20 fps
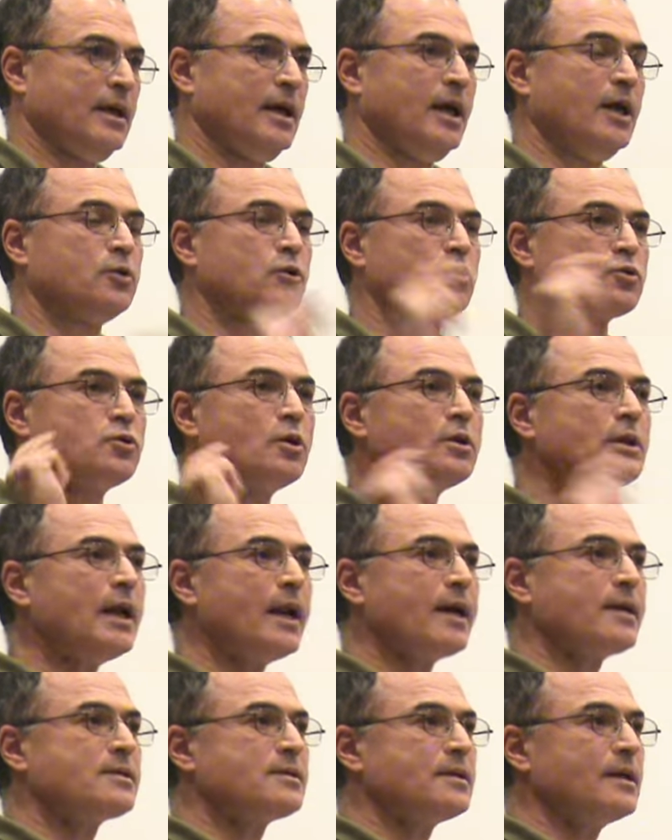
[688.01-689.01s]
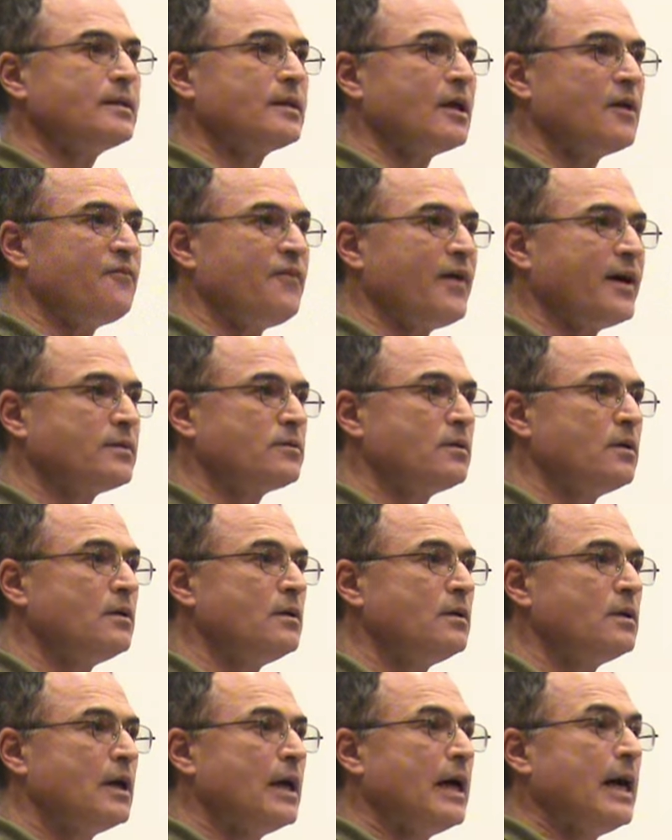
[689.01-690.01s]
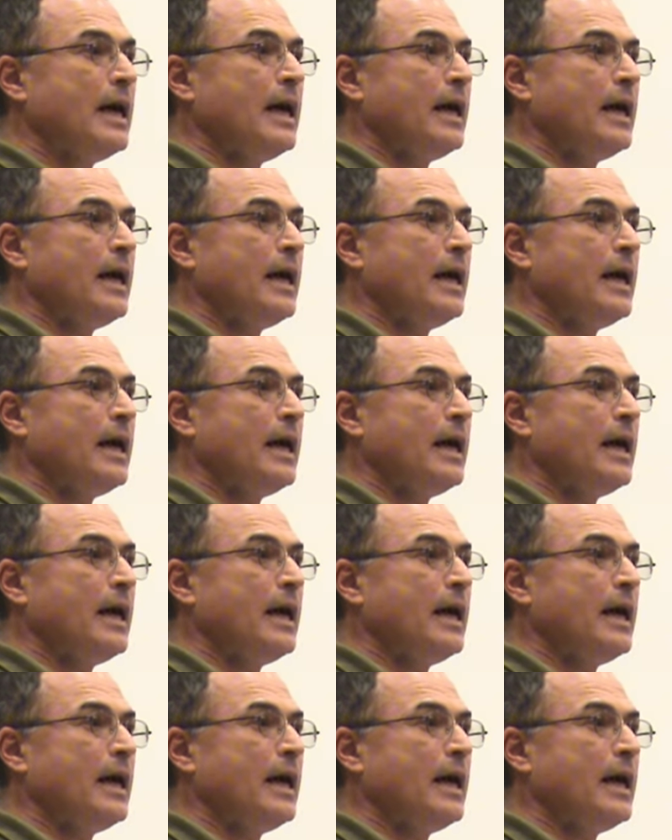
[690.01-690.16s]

It was not an accidental factor.